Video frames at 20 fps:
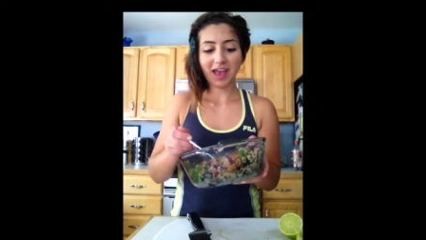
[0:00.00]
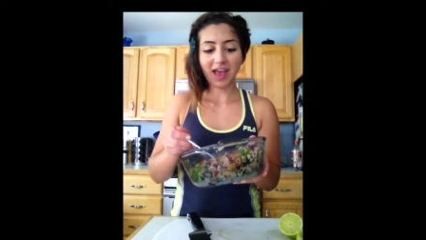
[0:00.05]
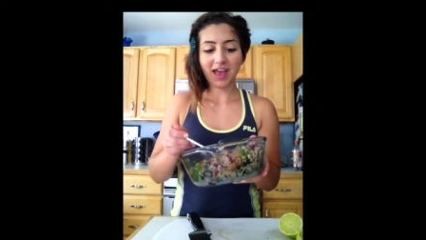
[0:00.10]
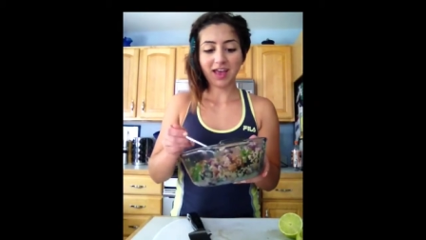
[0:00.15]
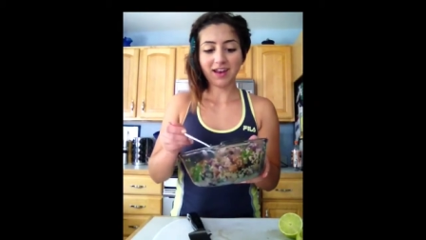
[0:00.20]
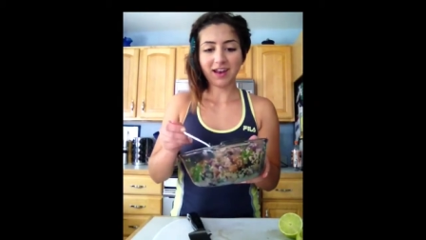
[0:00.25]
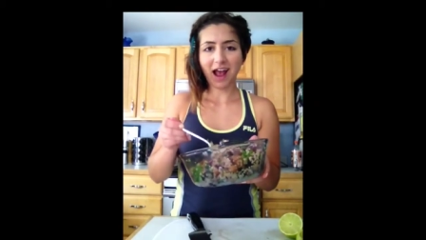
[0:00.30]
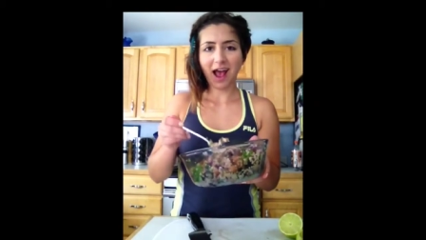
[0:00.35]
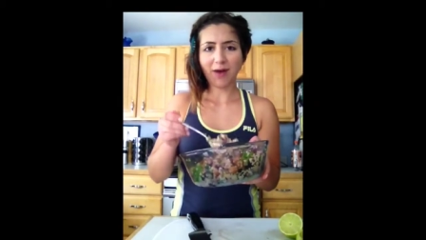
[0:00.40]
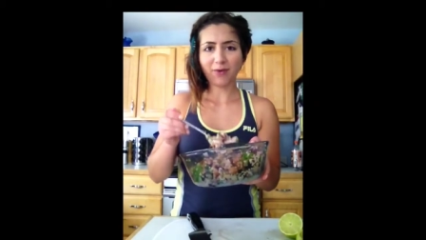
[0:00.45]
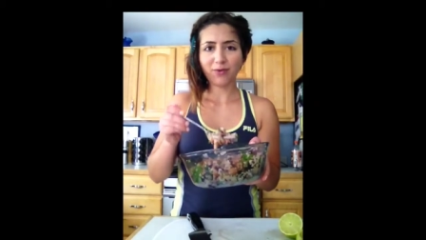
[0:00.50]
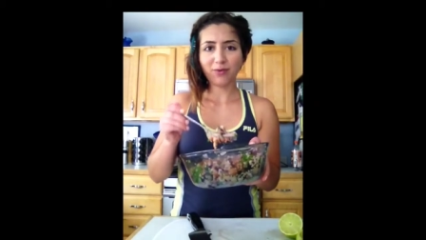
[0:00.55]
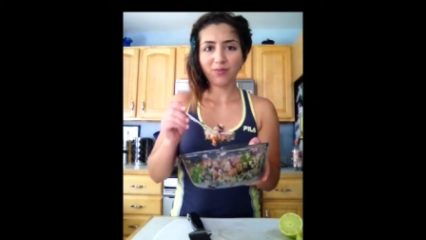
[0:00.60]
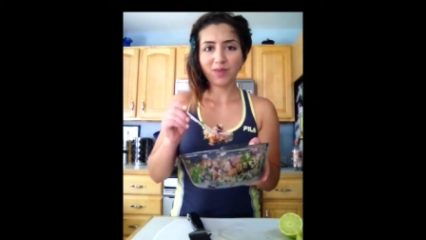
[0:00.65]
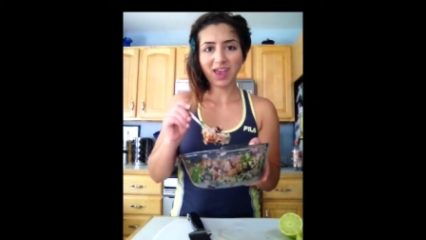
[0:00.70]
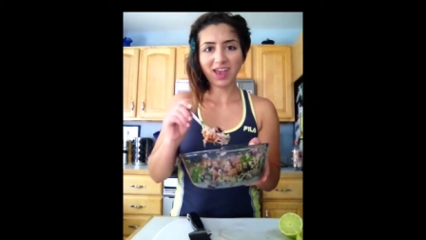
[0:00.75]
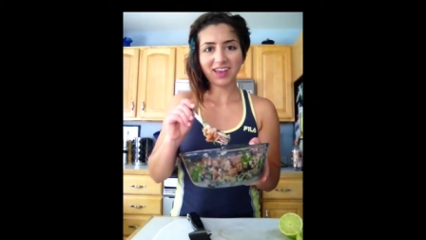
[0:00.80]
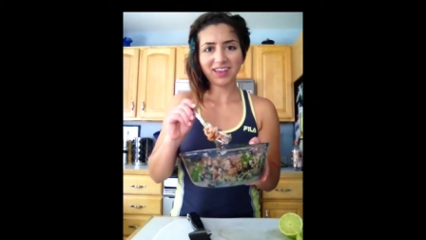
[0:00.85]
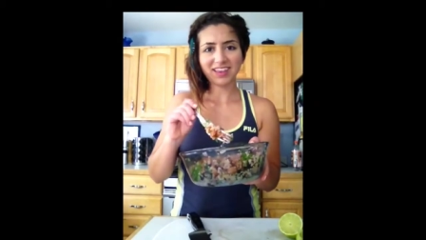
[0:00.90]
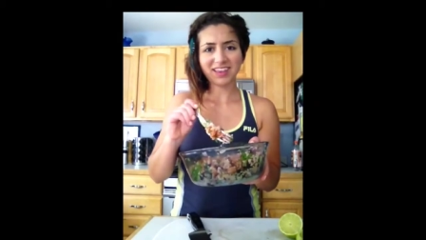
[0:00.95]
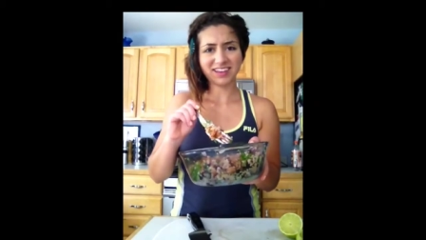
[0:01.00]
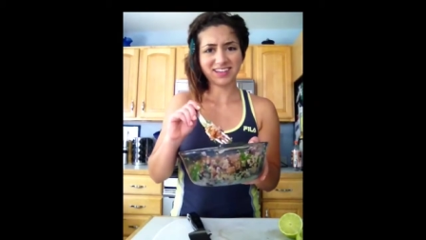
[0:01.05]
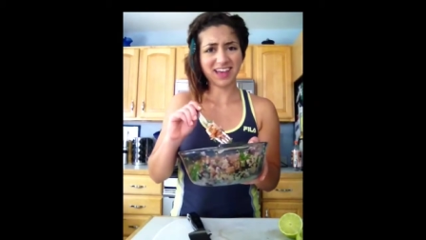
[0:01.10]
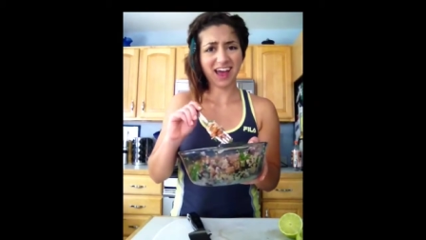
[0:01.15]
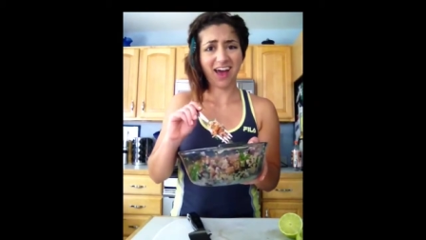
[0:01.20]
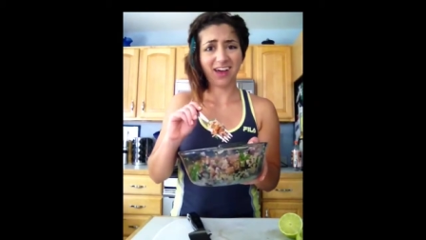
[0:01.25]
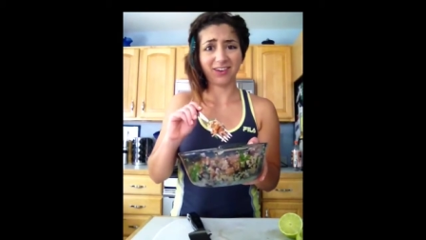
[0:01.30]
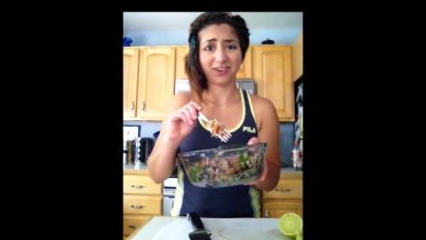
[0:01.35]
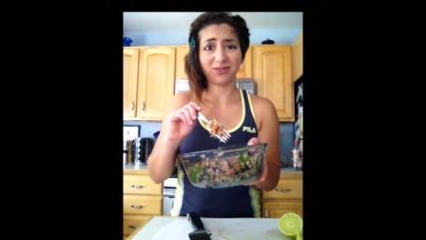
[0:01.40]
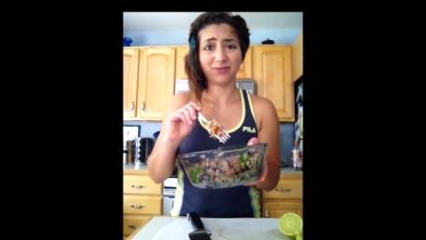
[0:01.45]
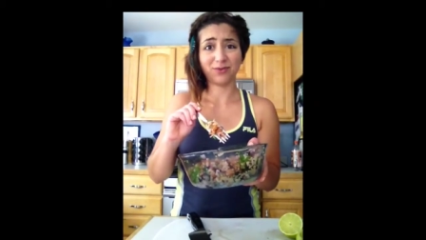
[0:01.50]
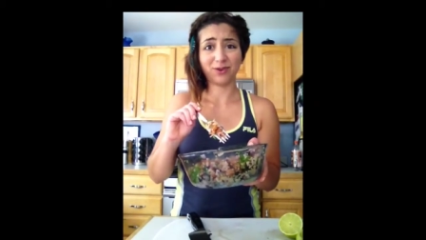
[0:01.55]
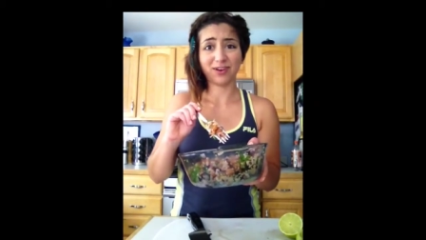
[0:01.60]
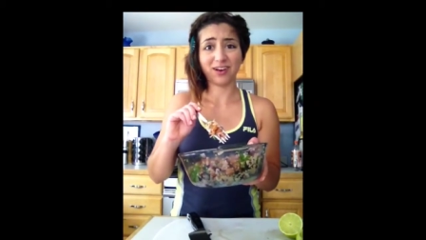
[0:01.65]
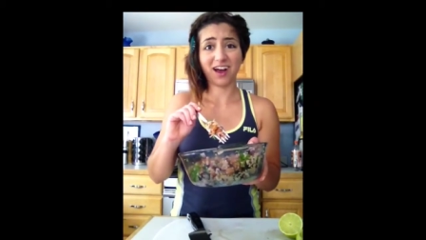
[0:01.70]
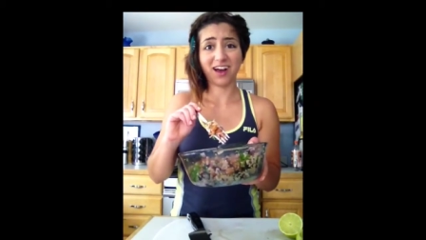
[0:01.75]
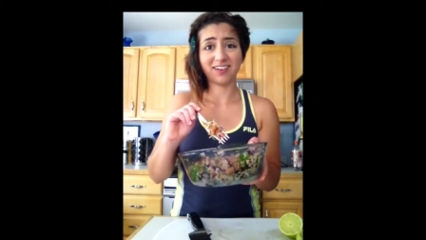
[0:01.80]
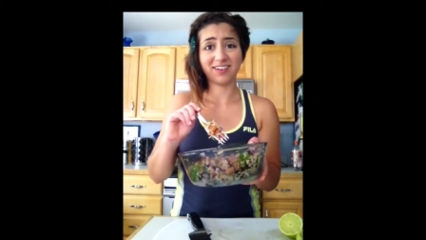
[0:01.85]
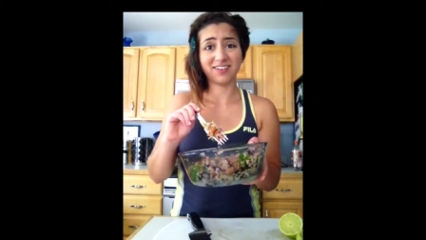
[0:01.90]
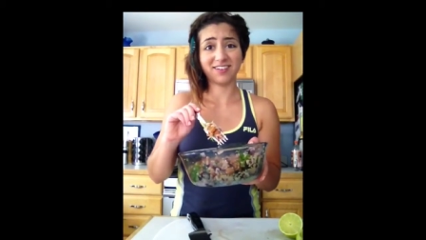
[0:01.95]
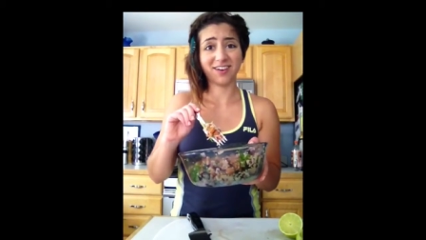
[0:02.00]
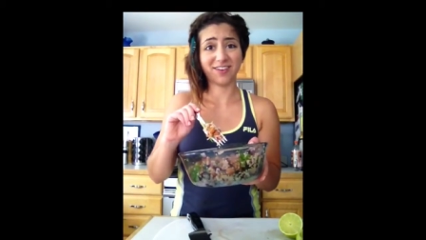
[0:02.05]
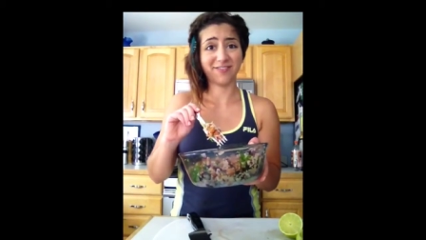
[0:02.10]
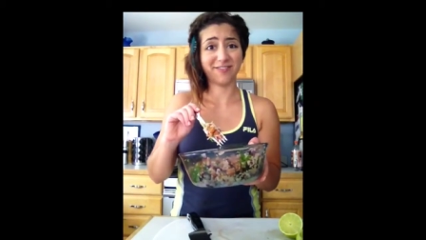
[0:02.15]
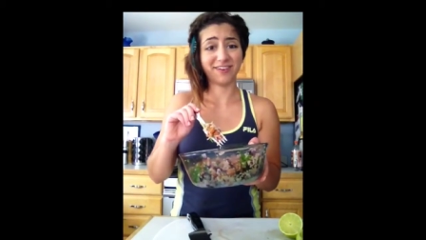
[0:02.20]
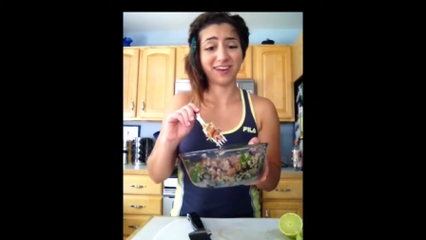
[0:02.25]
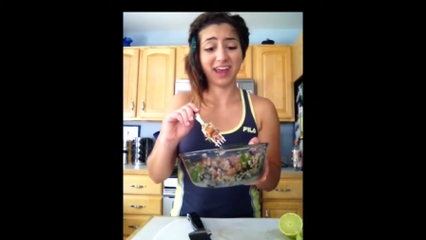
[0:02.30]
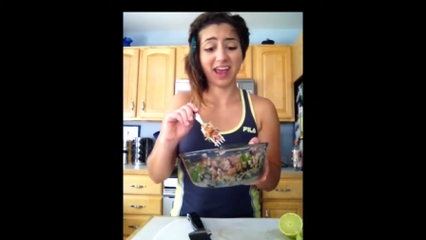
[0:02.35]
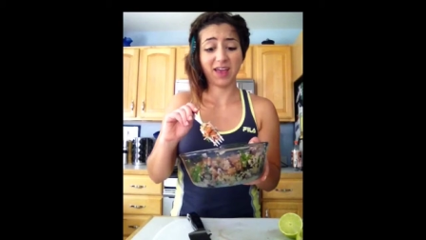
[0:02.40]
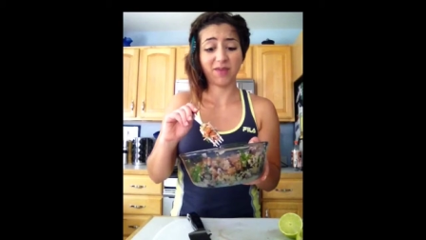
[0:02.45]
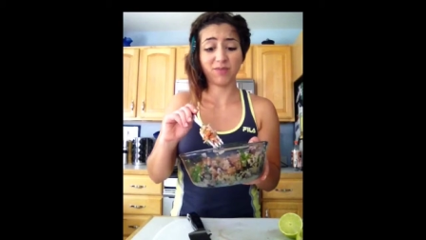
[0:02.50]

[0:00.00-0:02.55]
and I will make the Italian one on another day